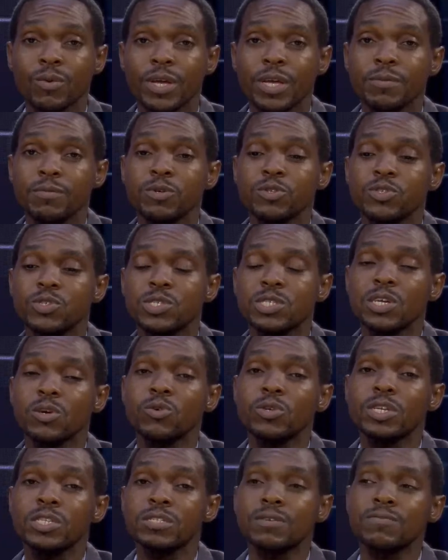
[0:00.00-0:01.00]
able to say, oh,
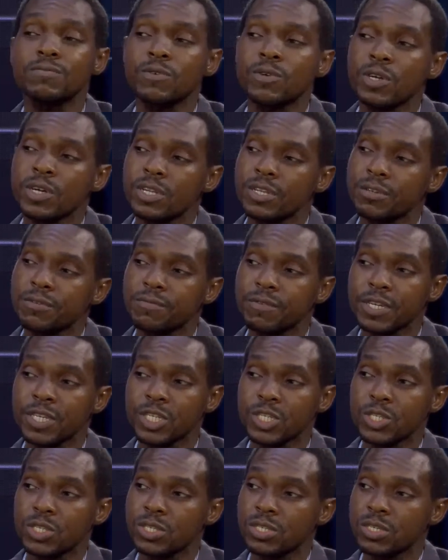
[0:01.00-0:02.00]
there's a fungal
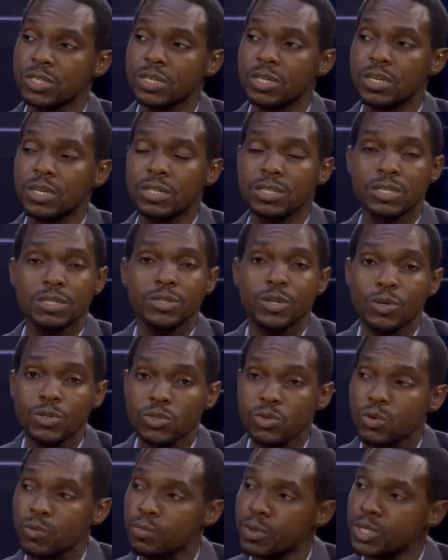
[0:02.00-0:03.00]
infection. The doctor
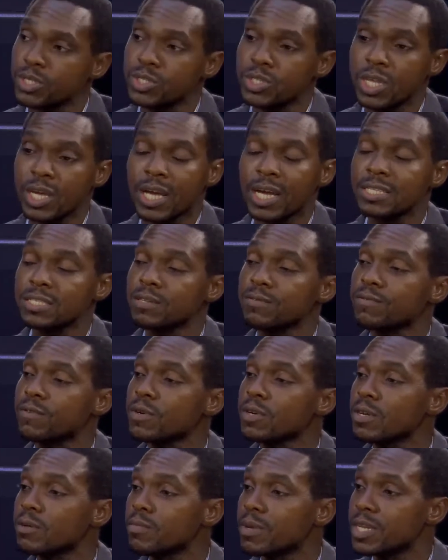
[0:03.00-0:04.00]
will place you there
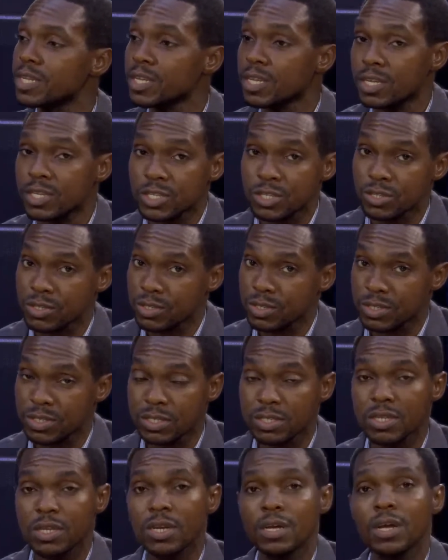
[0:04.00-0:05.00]
antifungal medications,
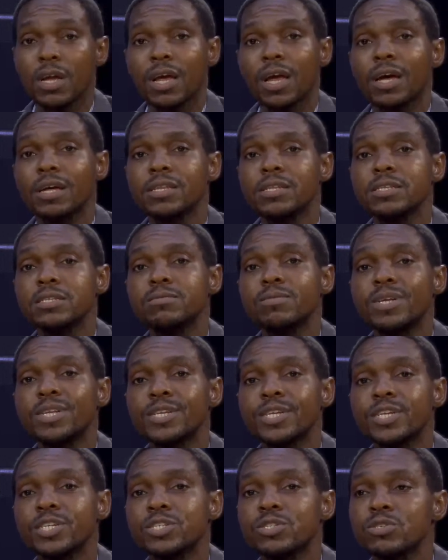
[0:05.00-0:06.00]
and these
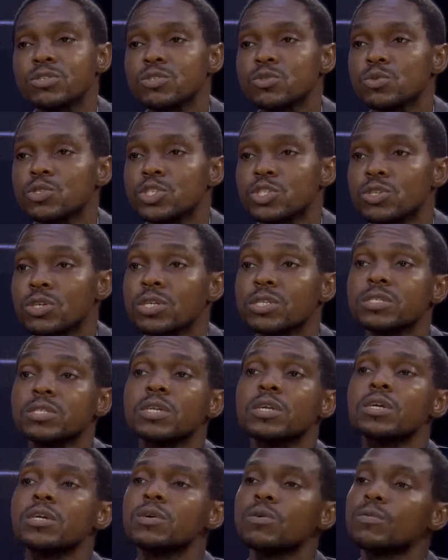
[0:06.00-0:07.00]
medications will
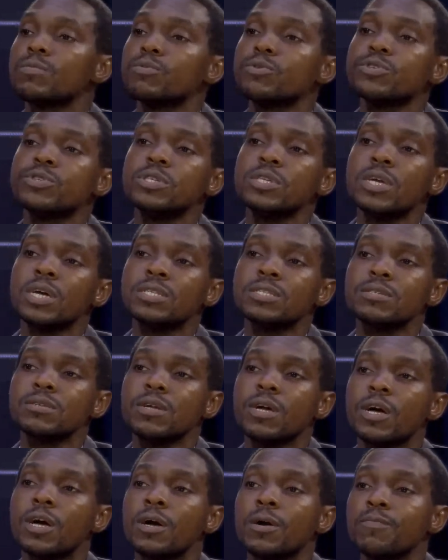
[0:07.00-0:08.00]

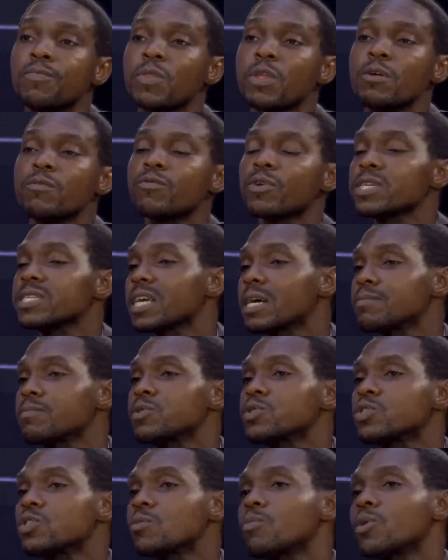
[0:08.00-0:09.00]
for example,
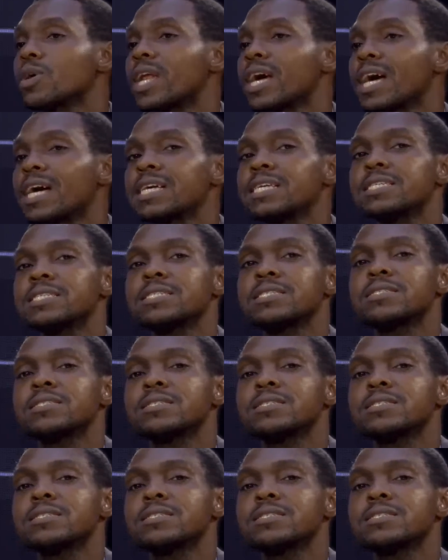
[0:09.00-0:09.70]
someone has,